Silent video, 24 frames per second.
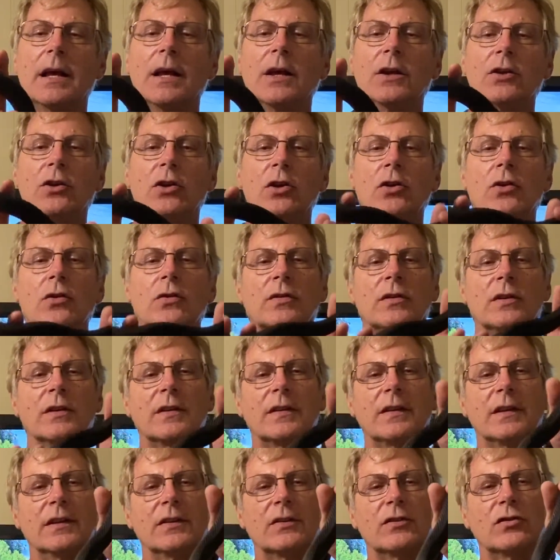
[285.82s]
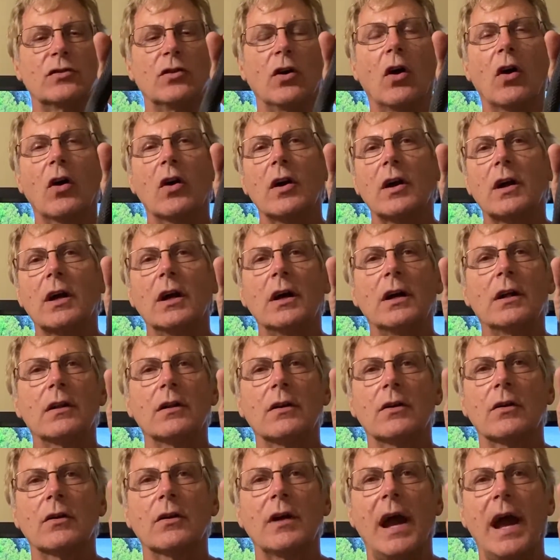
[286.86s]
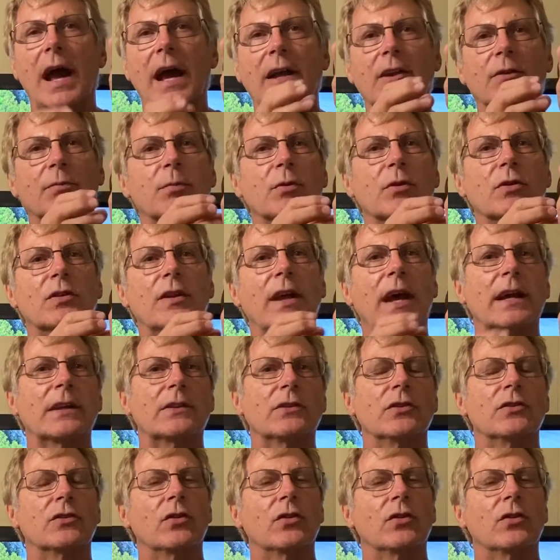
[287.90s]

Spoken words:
uses this dark color as protection.